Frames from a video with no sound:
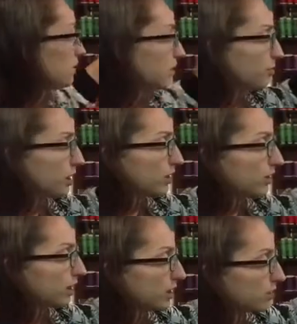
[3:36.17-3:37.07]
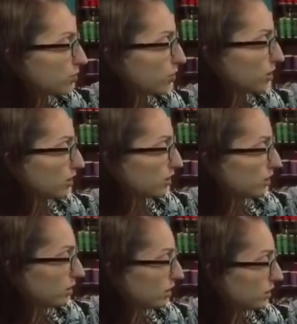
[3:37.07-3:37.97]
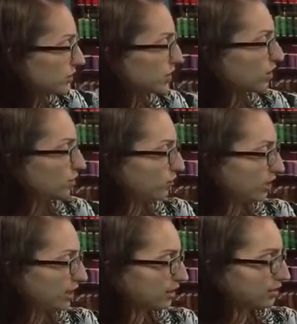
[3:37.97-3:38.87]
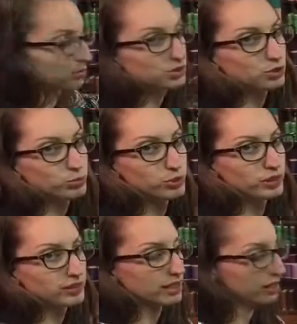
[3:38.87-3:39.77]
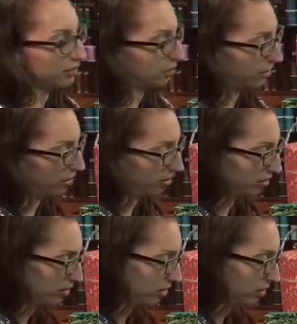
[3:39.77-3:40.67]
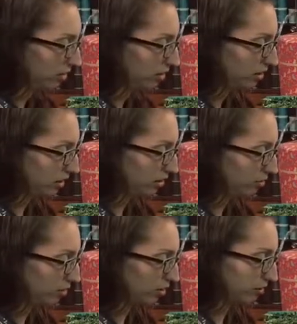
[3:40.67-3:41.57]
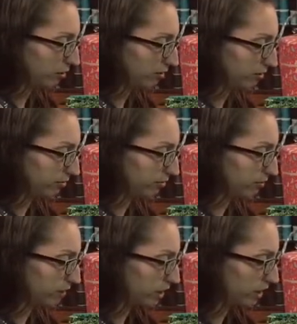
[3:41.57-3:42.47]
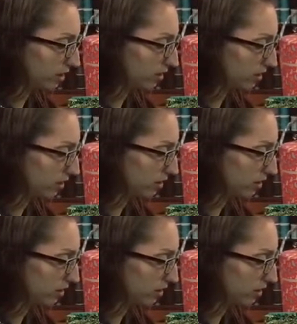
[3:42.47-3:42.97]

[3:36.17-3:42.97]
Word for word: This is my latest one. I just got new tags I'm super excited about. Got them all the way from France.